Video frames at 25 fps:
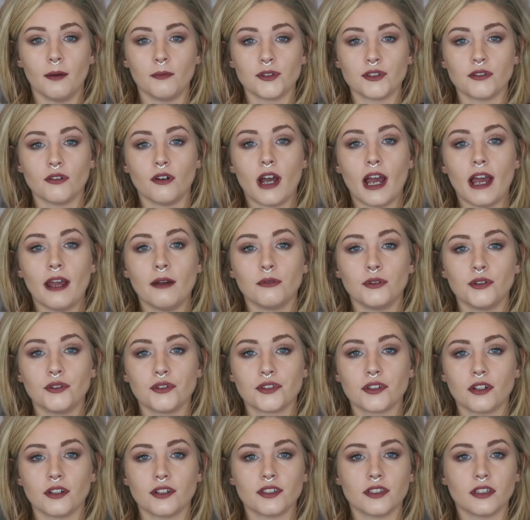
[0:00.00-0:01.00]
So I will
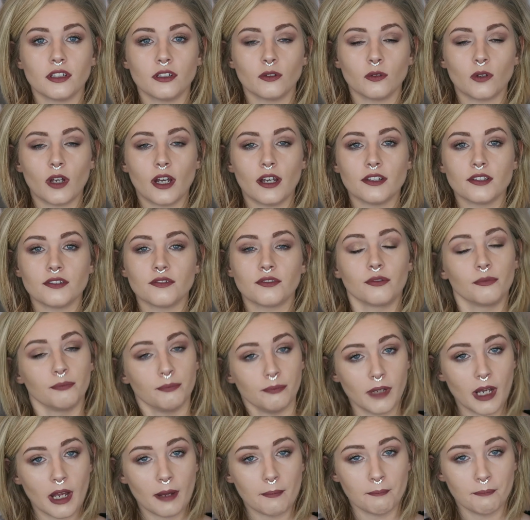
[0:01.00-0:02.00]
start seeing you guys
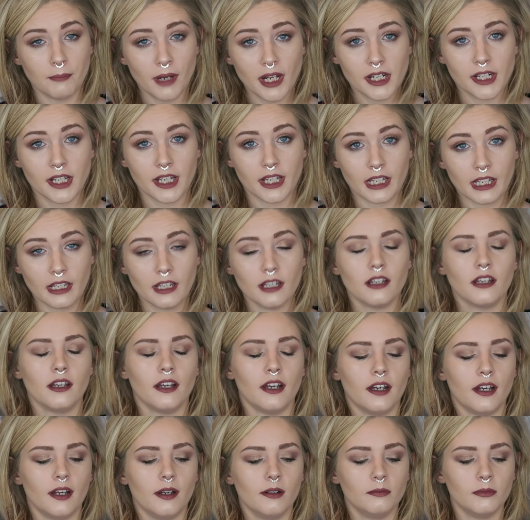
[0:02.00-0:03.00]
from Monday,
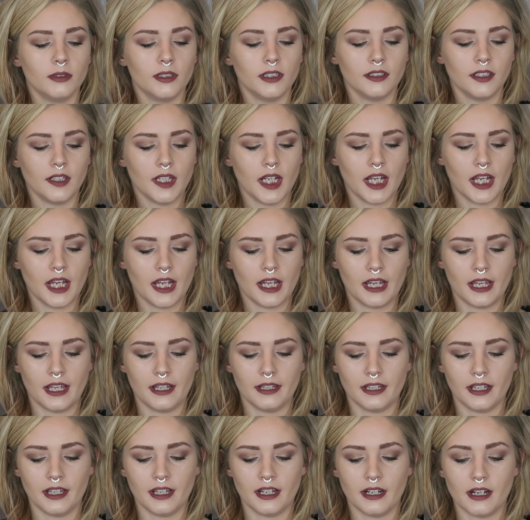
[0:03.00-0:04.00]

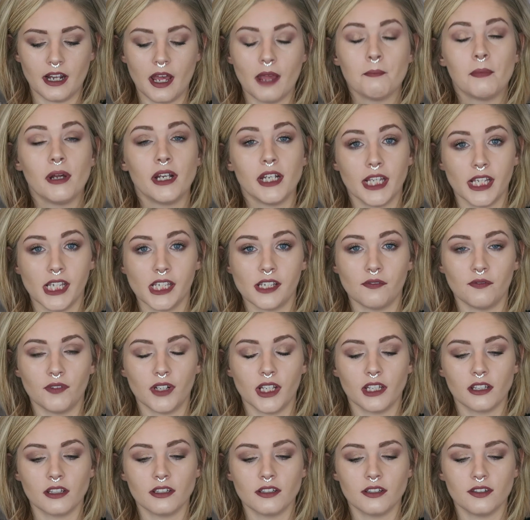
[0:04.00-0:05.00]
and then Monday
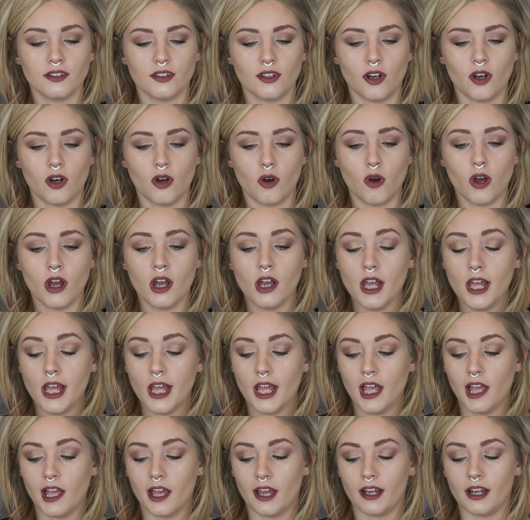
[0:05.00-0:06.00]
evenings. So
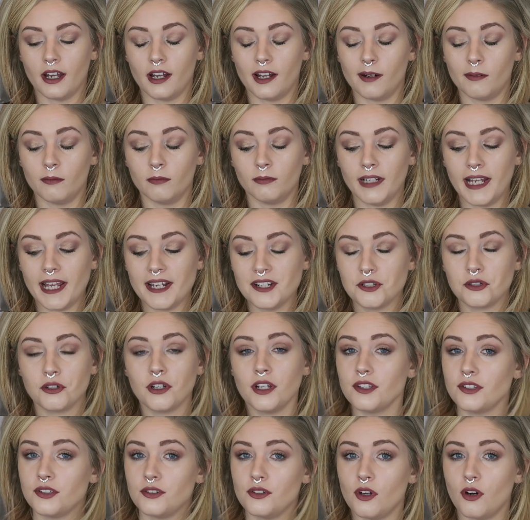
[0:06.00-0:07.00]
as you
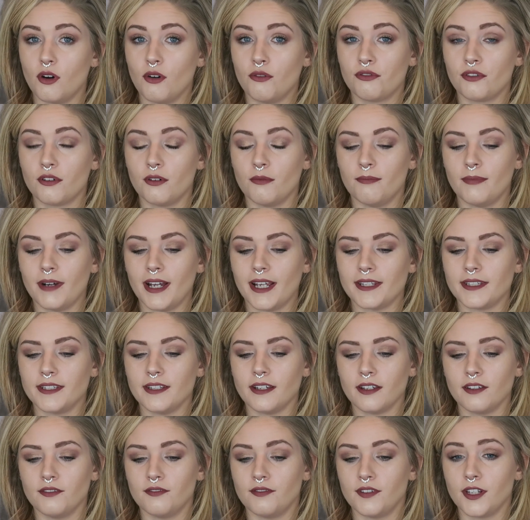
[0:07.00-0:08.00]
guys know from my
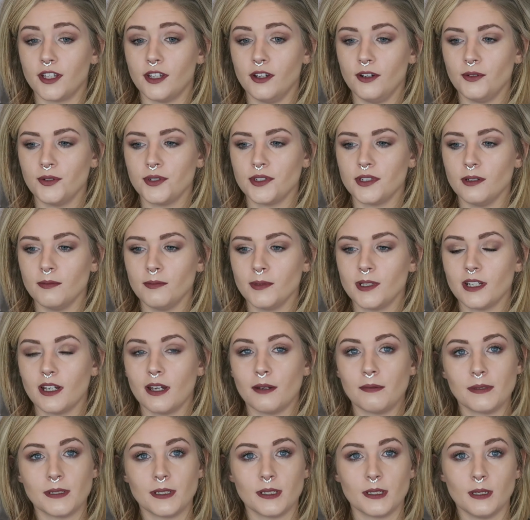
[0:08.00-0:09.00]
second video,
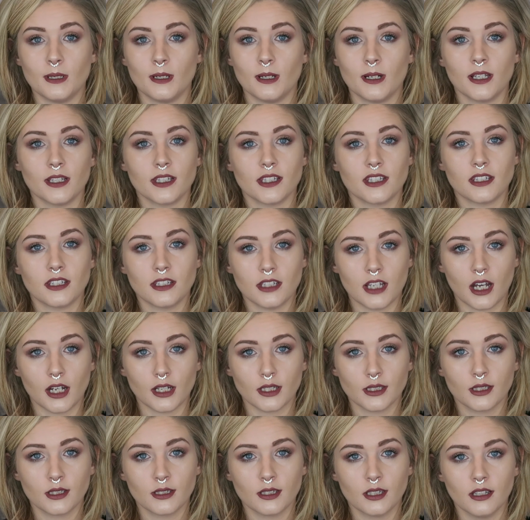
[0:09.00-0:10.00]
sometimes the internet
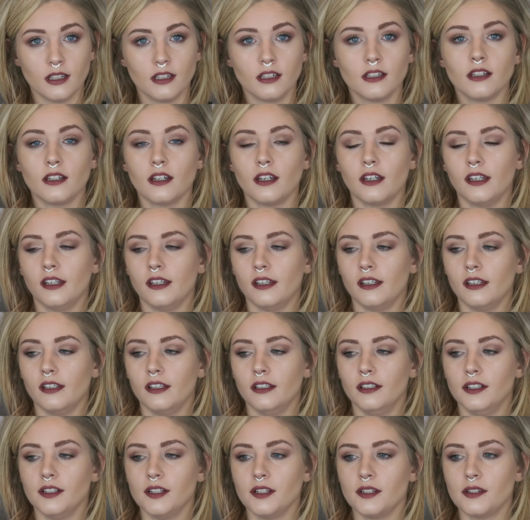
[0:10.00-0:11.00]
sucks
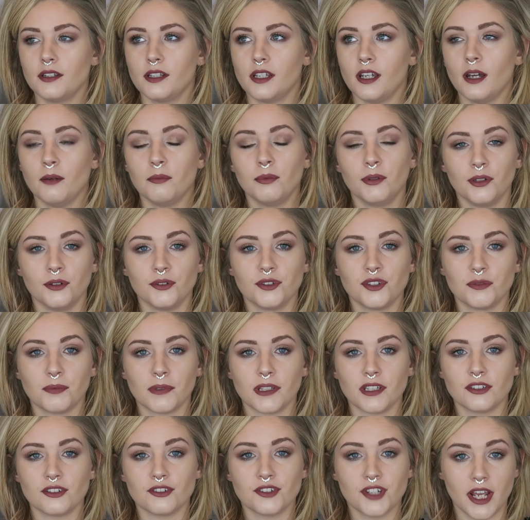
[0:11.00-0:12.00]
and the upload
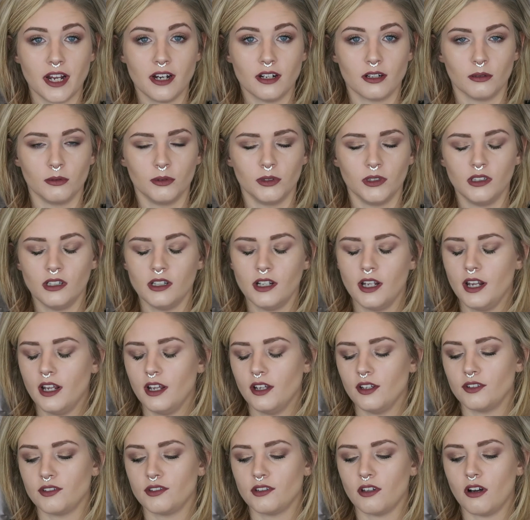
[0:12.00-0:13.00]
speeds are terrible.
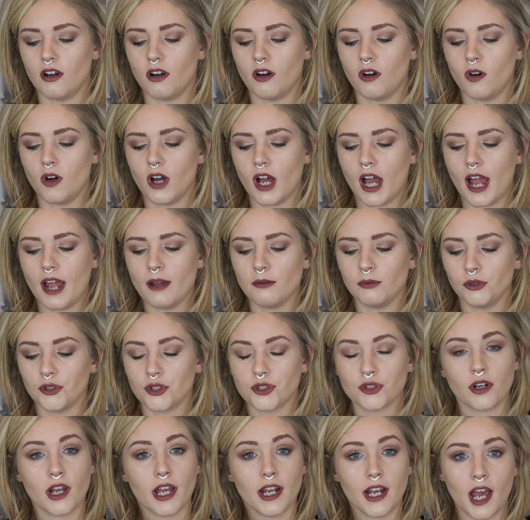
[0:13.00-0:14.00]
So I will
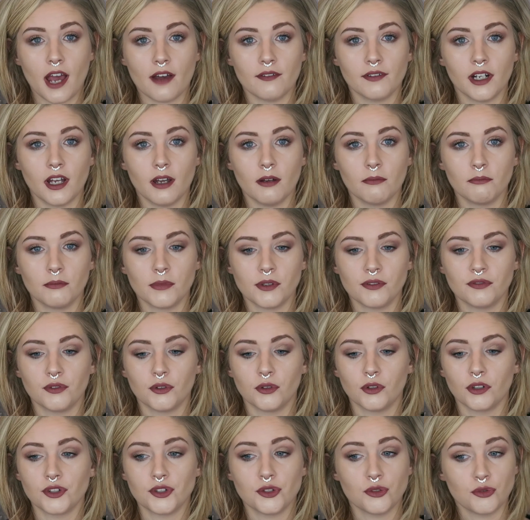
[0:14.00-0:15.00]
try to have it up
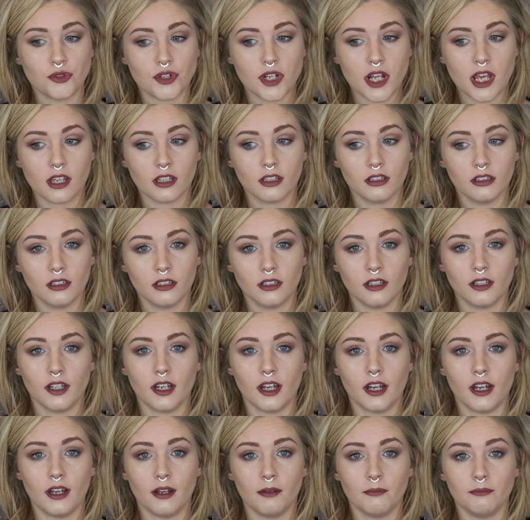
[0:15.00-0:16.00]
before Tuesday.
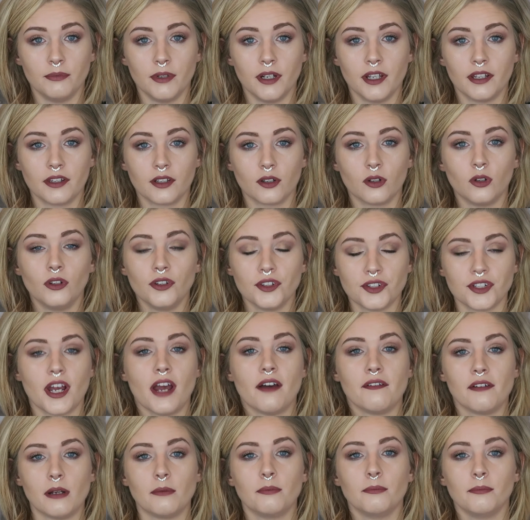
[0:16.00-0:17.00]
but the goal is to
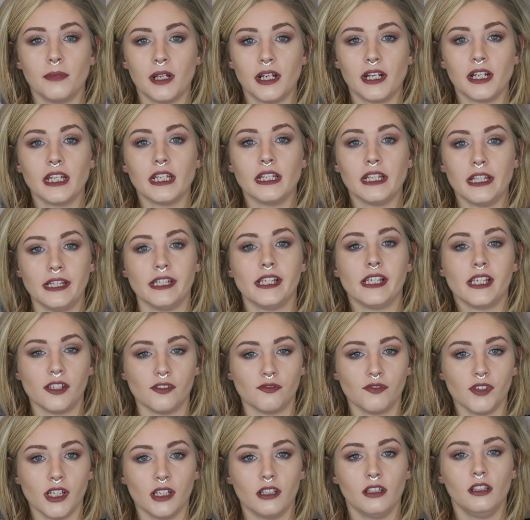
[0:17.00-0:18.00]
have it up on Monday in the
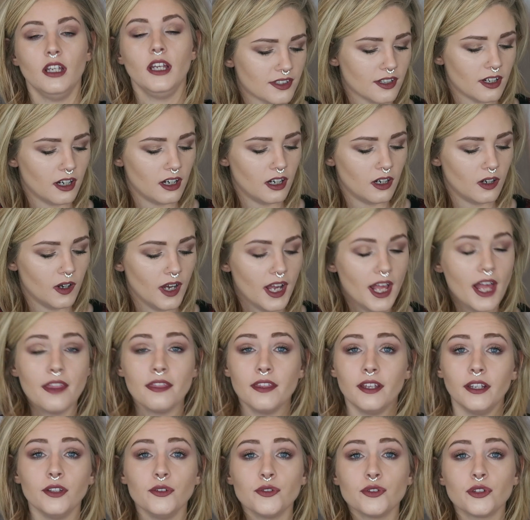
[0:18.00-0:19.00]
evening. So
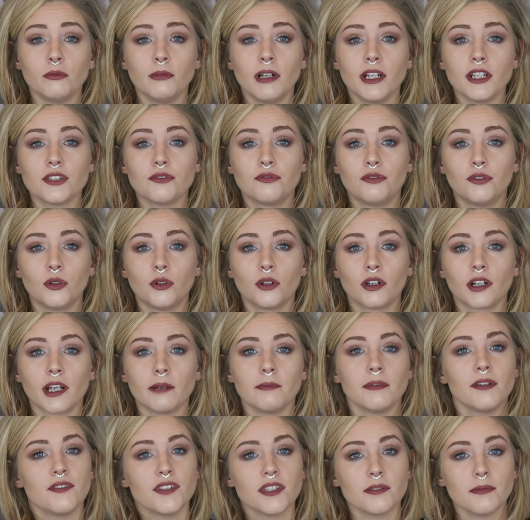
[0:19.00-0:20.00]
thank you so much for
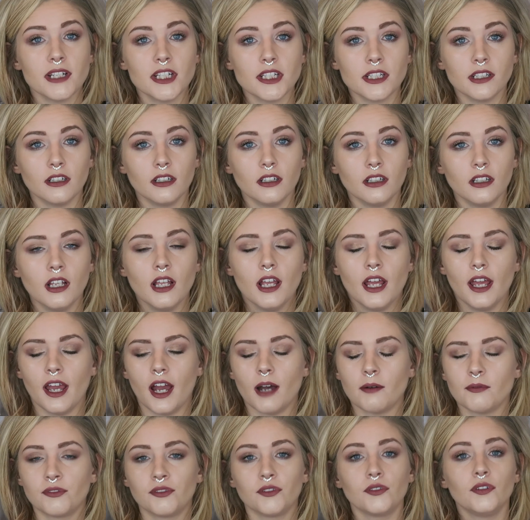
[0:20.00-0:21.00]
coming to visit my channel.
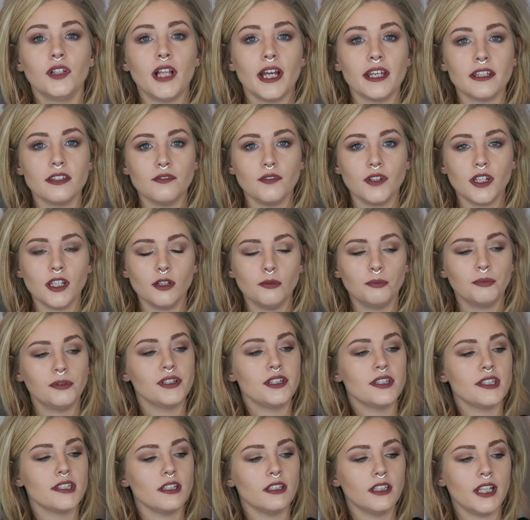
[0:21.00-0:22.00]
If you liked the video,
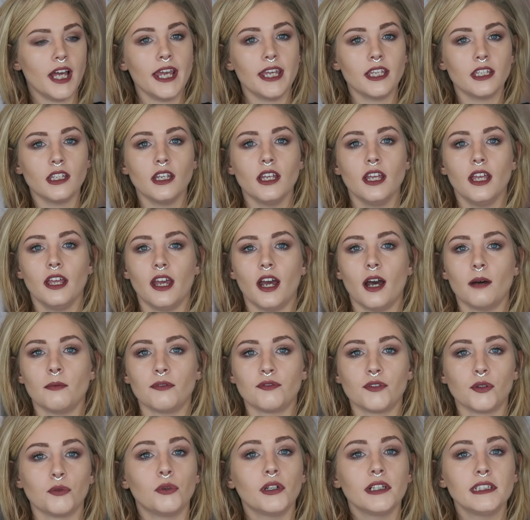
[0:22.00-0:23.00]
please hit like.
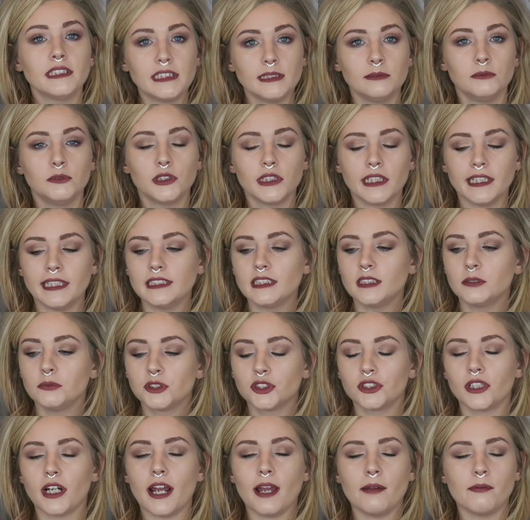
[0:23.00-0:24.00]
If you want to see more, hit
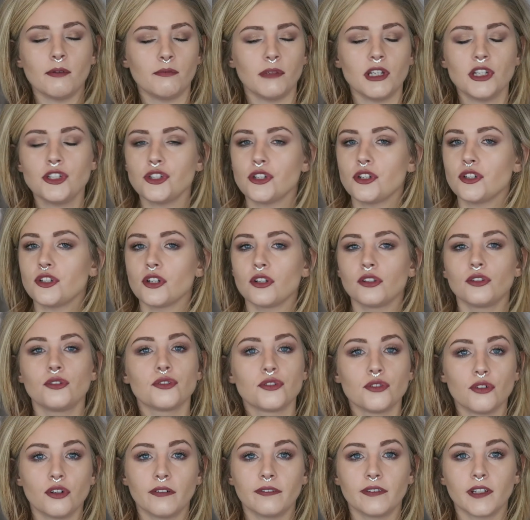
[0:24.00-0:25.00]
subscribe, and make sure you turn
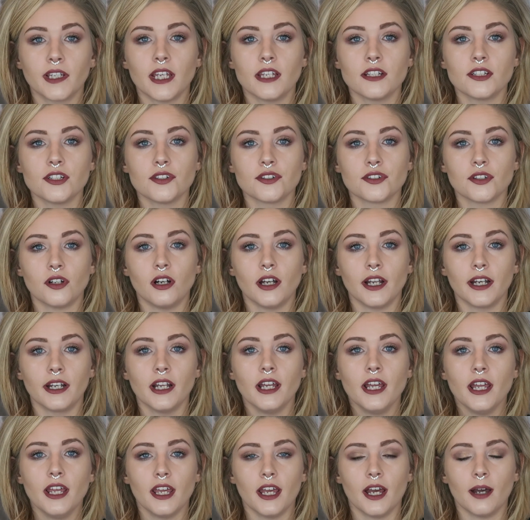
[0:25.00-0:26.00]
those notifications
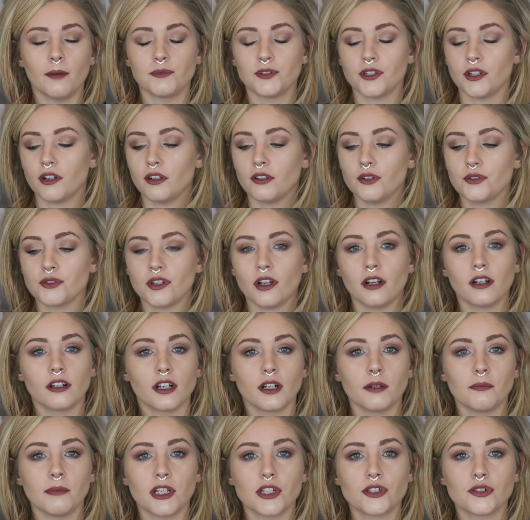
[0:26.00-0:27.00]
on. Turning those on are
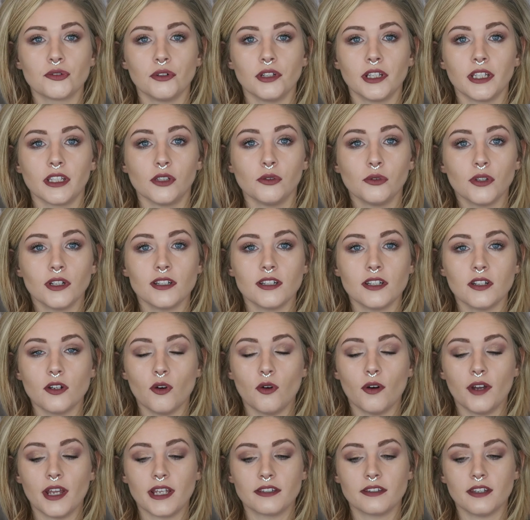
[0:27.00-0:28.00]
going to make sure that you get to
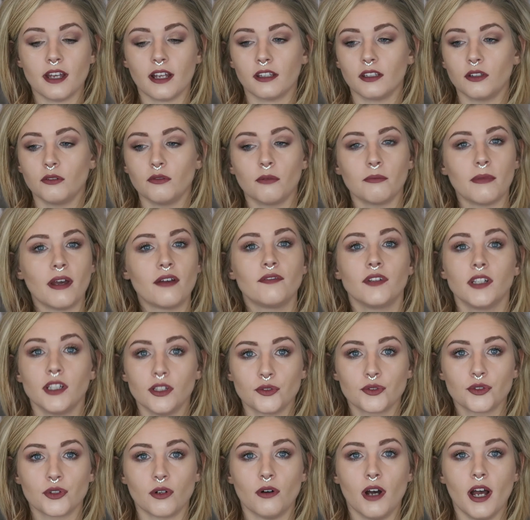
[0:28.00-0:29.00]
know exactly when my
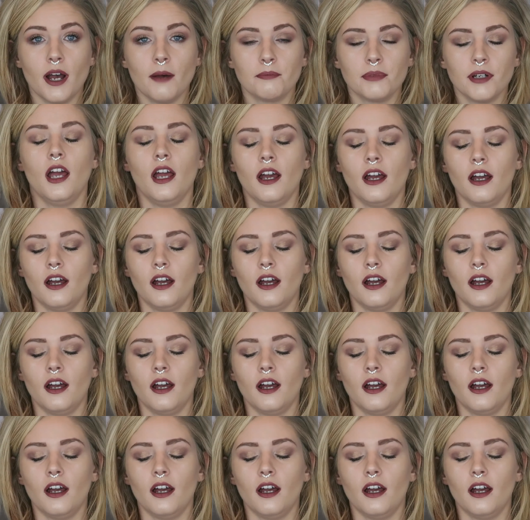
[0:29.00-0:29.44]
videos go up.